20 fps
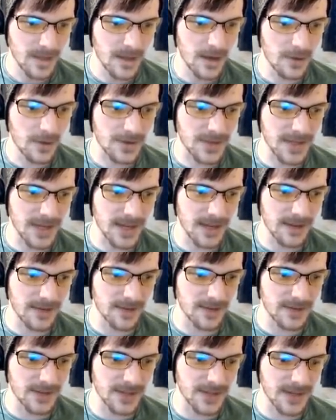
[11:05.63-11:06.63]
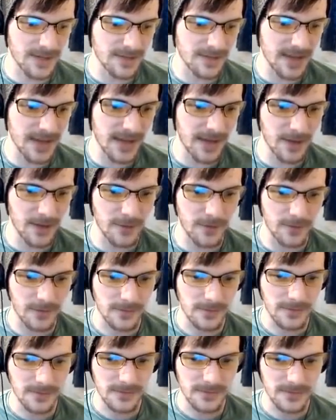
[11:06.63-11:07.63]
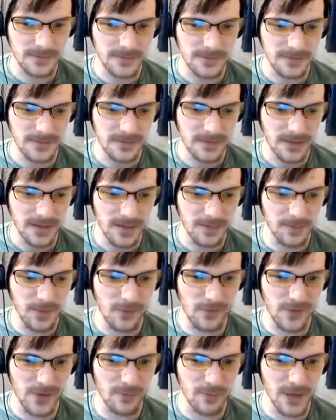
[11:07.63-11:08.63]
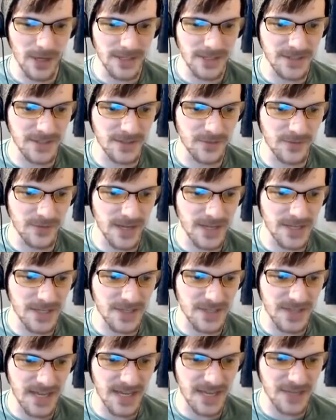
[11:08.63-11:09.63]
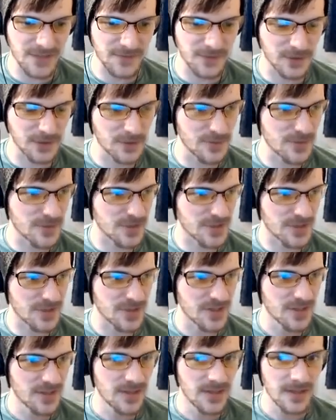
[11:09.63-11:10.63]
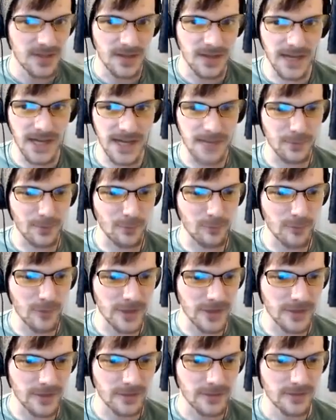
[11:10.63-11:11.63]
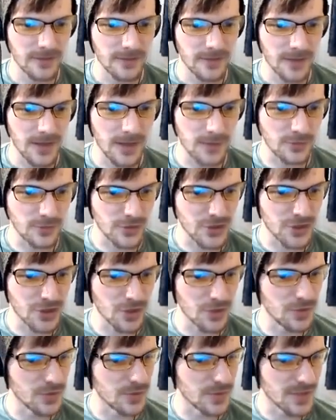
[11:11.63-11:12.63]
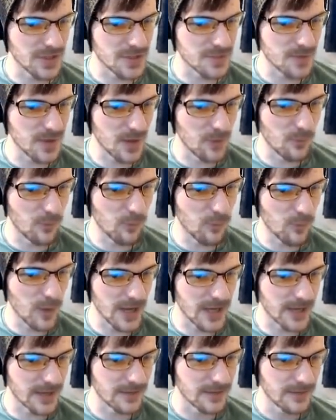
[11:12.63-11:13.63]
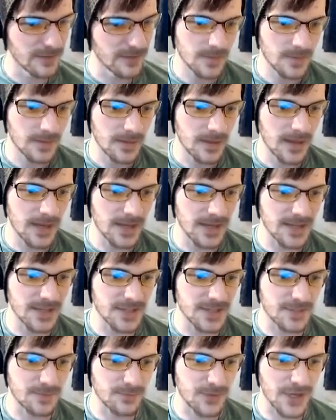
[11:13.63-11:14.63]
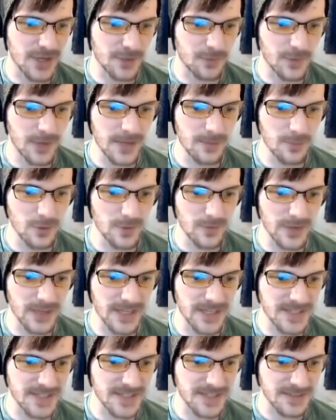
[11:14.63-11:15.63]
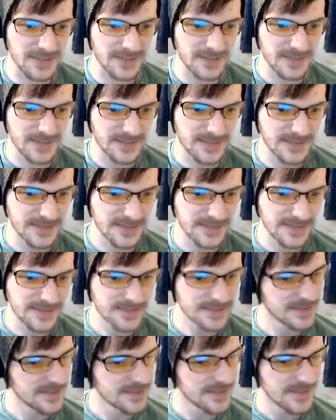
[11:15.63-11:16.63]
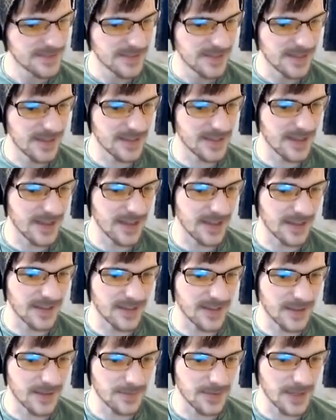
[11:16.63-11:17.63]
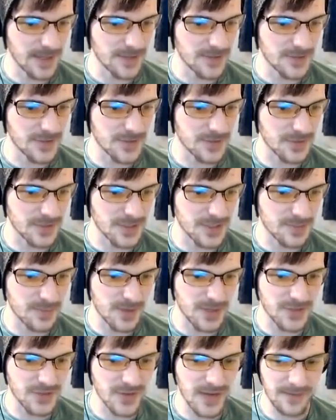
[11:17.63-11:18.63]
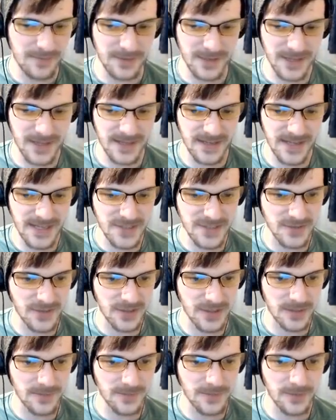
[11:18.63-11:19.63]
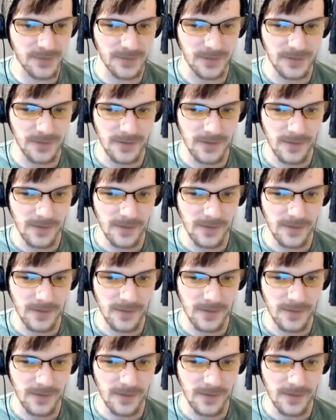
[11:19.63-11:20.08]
Okay, okay, ow. I'm not rewinding the race, that is for losers. I am a winner. I will show you this by winning. I needed to brake way more than I did. Okay, okay, I'm getting used to it. Speed trap again, that's not helpful.